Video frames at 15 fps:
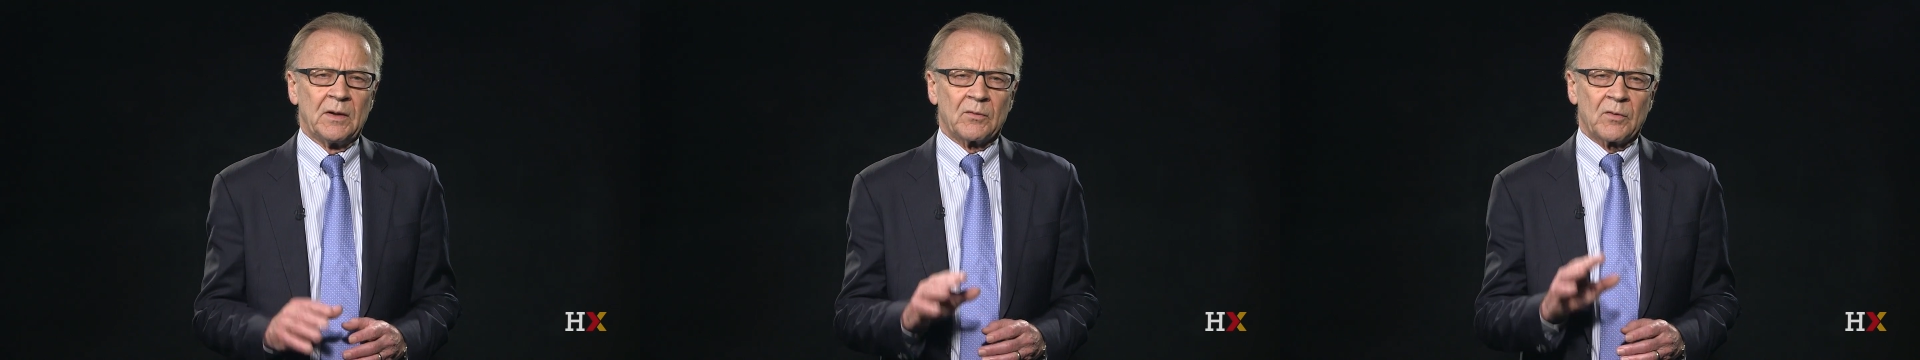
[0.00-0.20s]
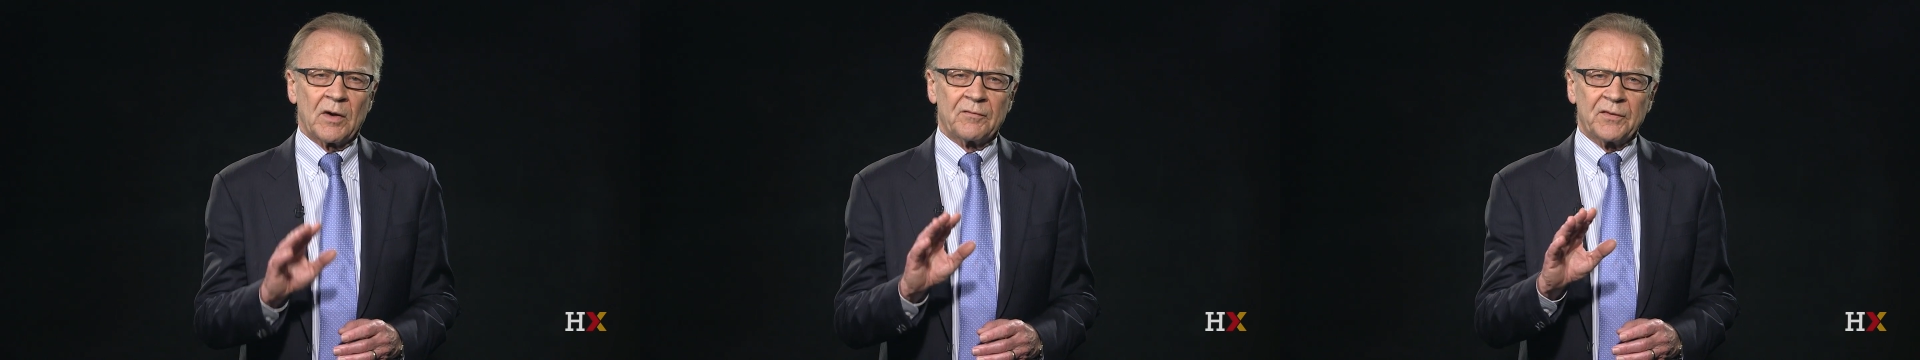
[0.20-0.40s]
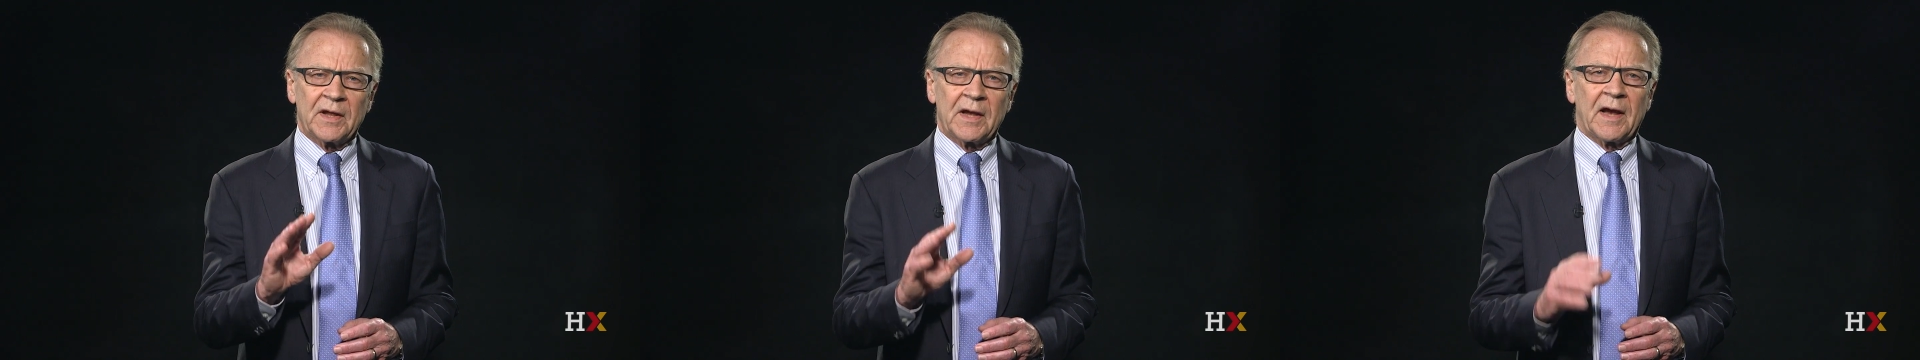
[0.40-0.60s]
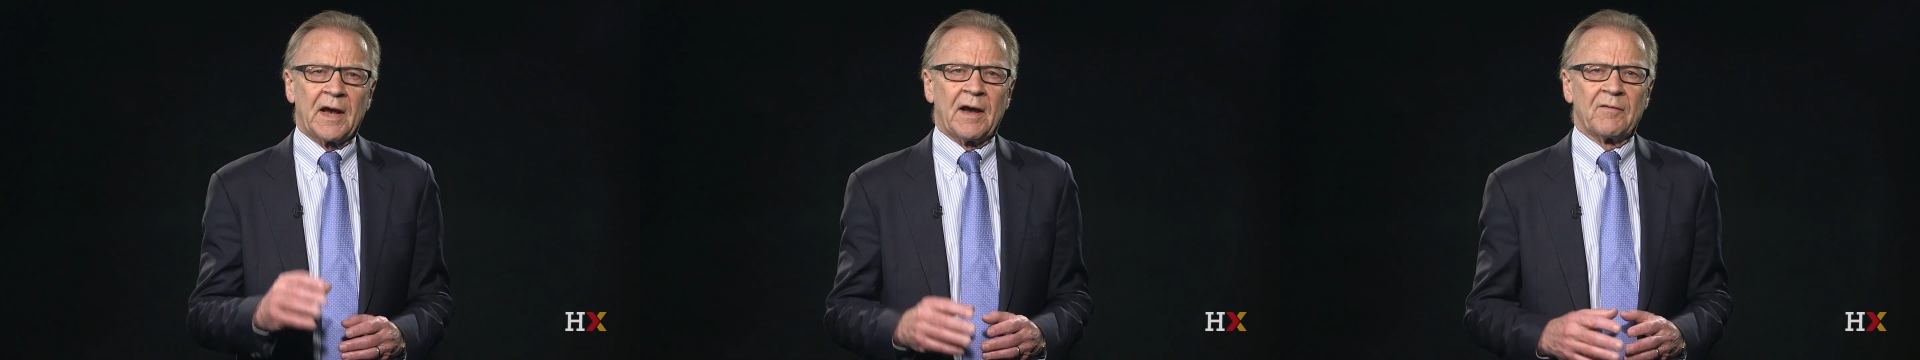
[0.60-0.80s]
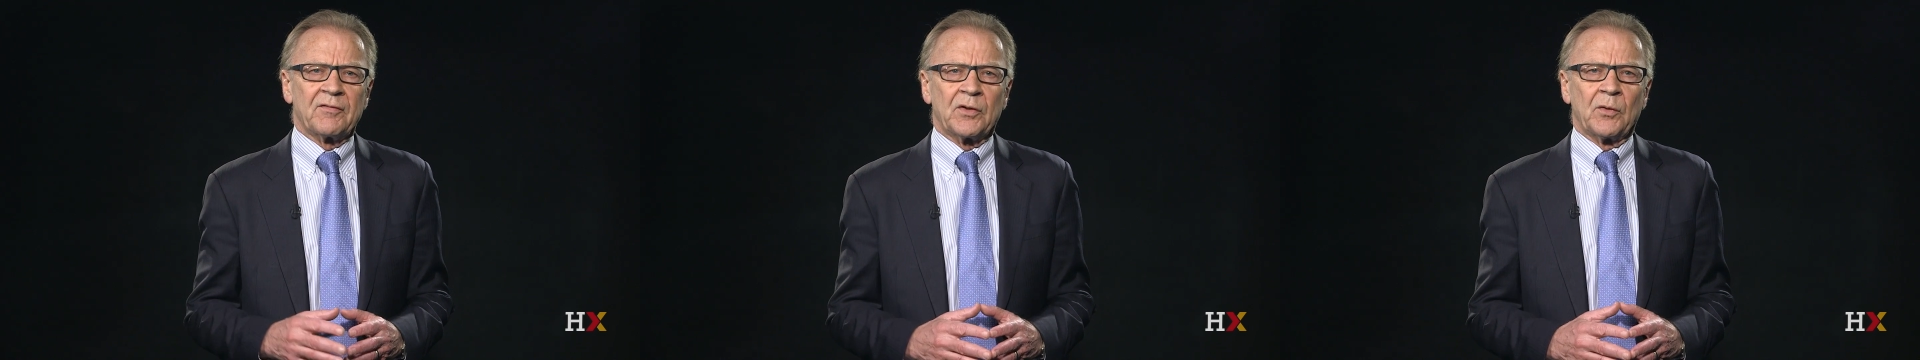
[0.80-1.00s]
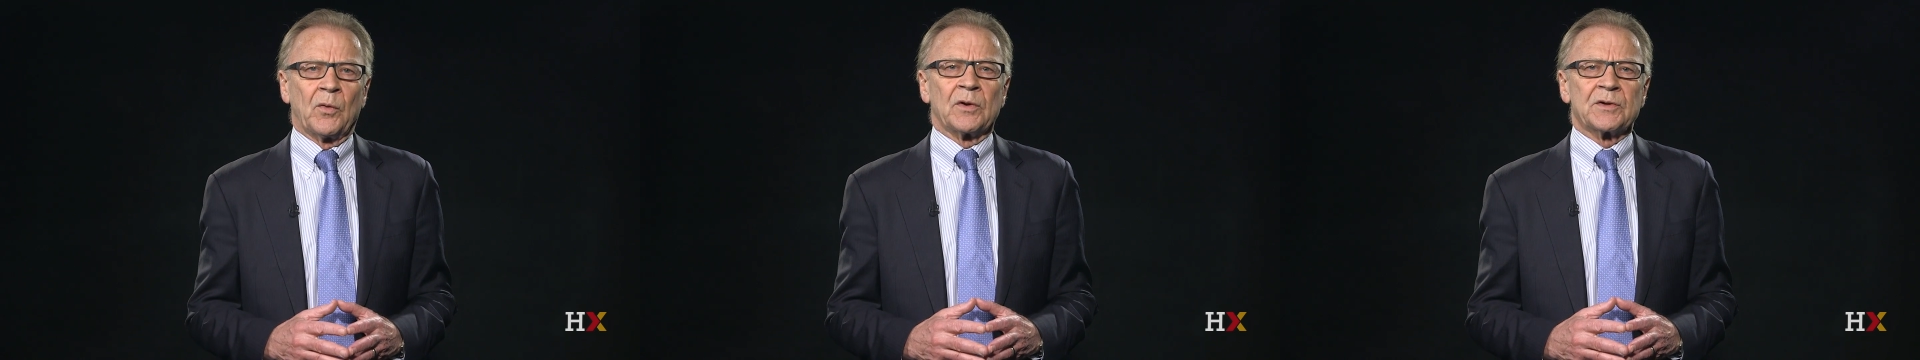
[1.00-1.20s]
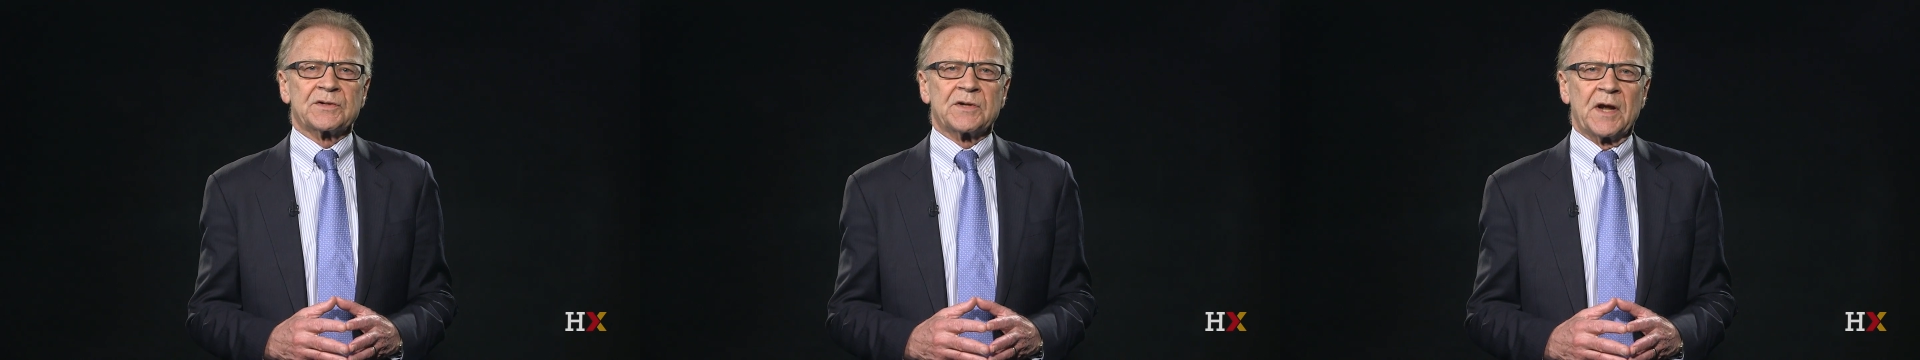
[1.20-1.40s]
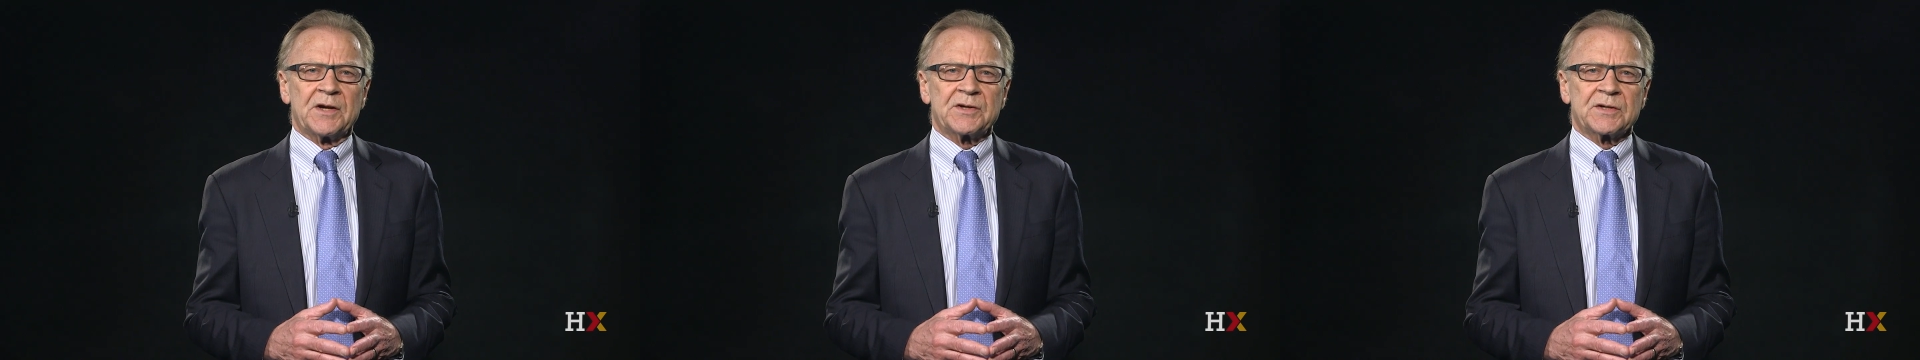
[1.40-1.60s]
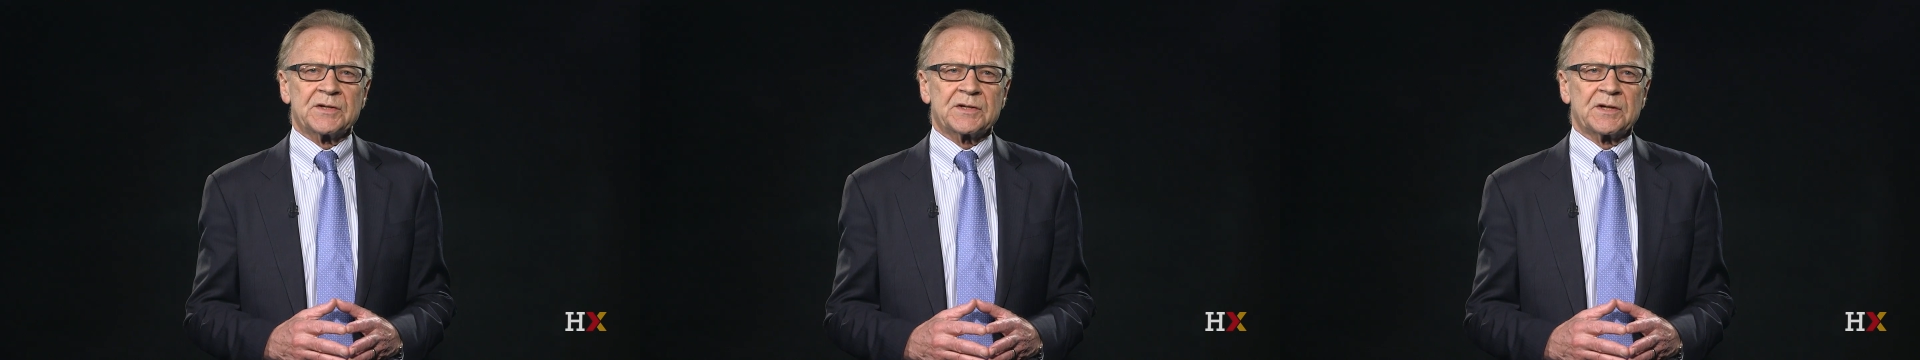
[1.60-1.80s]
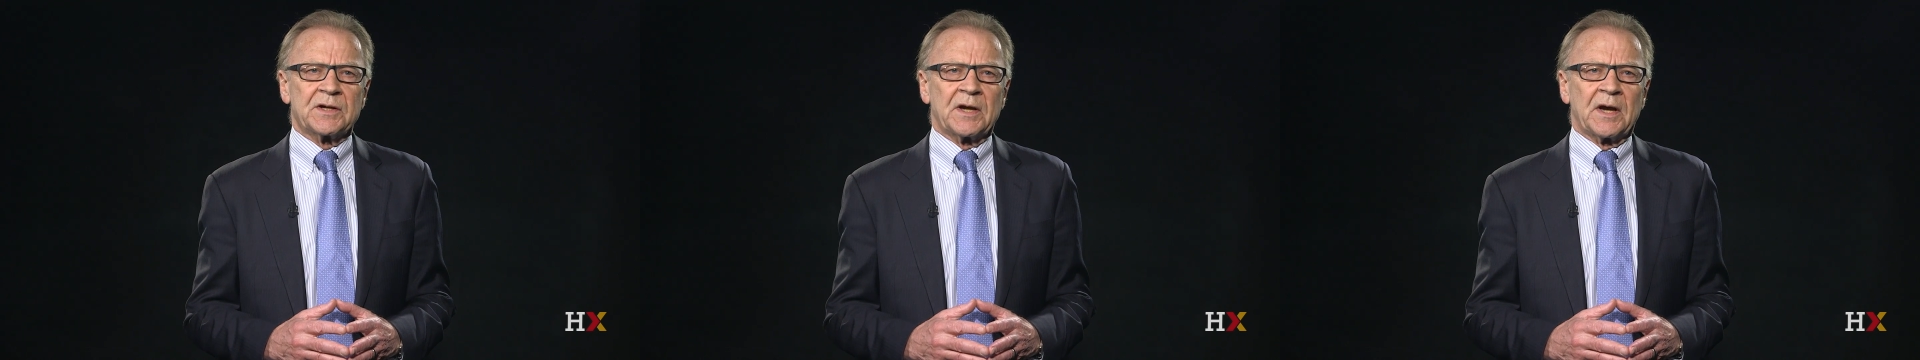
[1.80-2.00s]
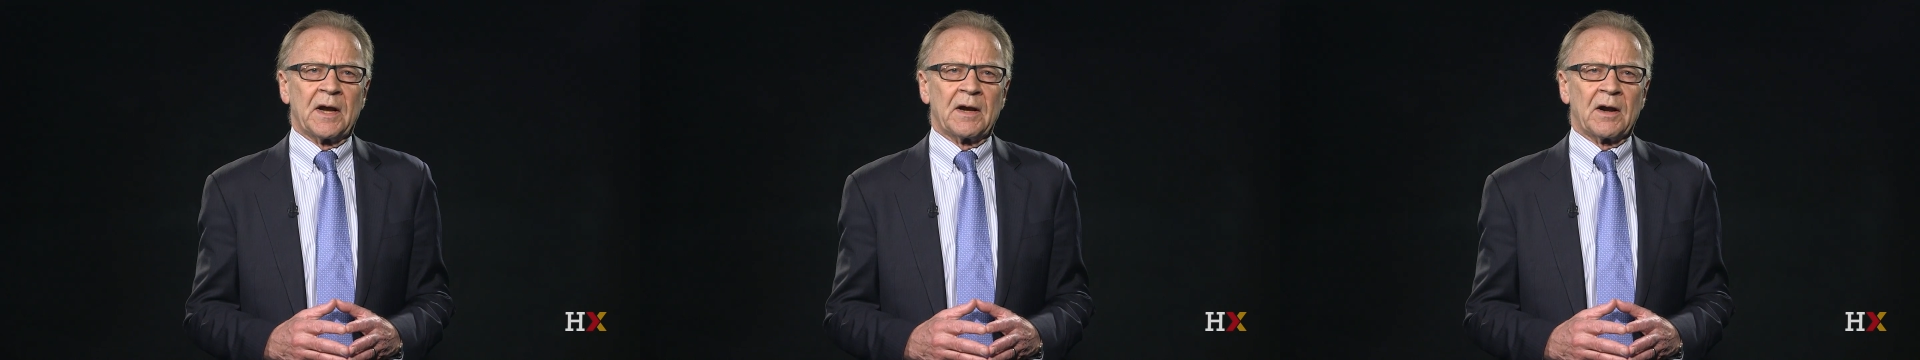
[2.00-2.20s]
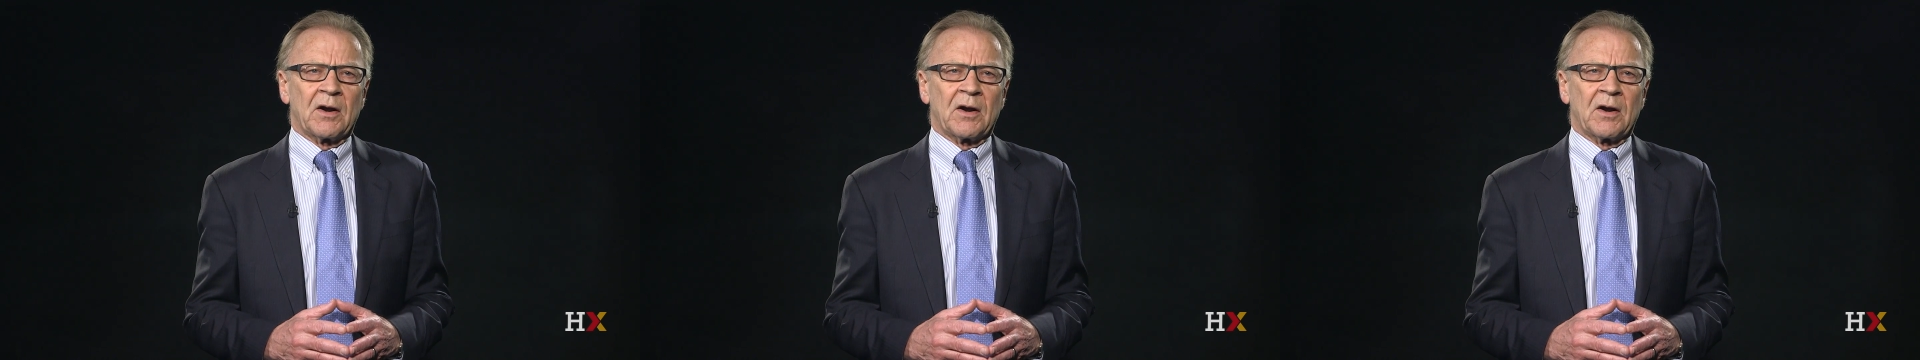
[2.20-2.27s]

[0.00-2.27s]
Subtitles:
Roughly half the world's nations today